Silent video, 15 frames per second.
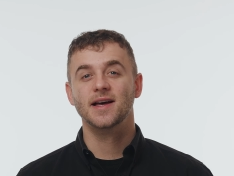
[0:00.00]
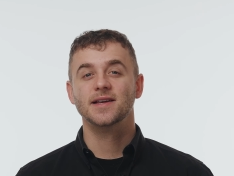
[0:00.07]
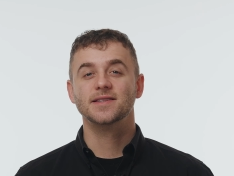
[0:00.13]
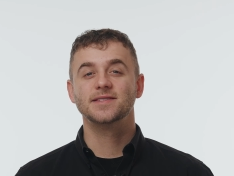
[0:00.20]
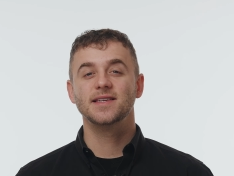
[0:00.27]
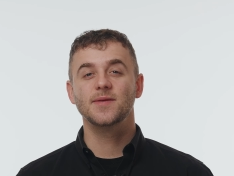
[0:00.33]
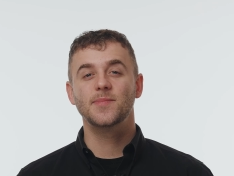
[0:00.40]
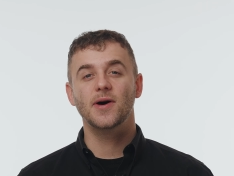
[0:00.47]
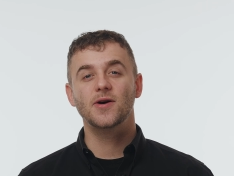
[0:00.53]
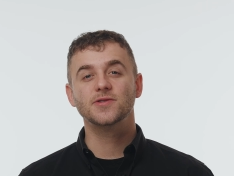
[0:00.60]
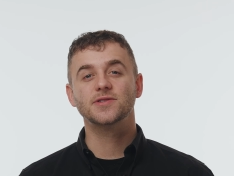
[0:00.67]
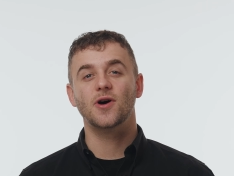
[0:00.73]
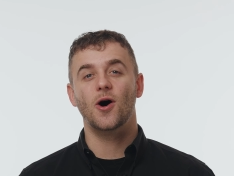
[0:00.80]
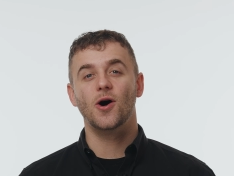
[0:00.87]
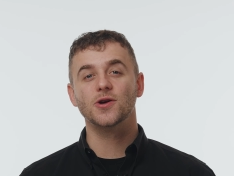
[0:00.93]

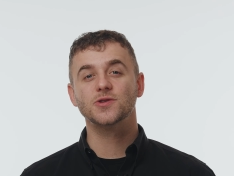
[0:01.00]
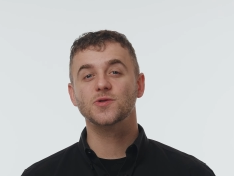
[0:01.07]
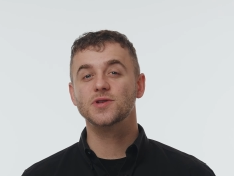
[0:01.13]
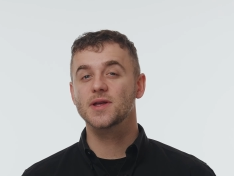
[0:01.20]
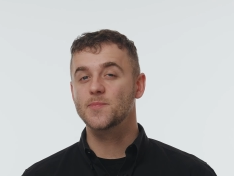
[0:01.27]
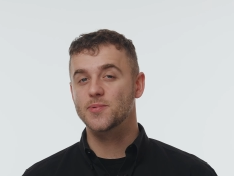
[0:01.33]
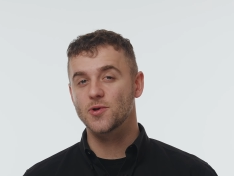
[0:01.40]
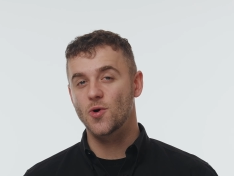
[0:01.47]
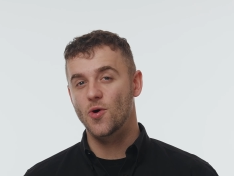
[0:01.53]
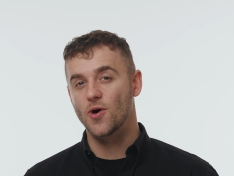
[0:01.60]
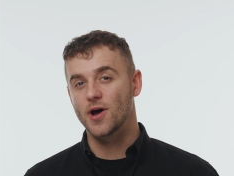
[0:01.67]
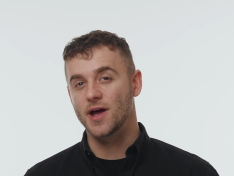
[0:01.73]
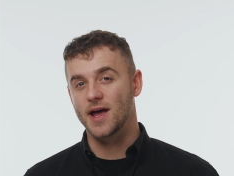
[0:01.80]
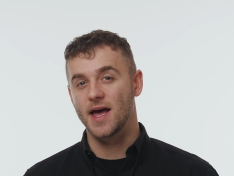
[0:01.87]
Seatbelts also deploy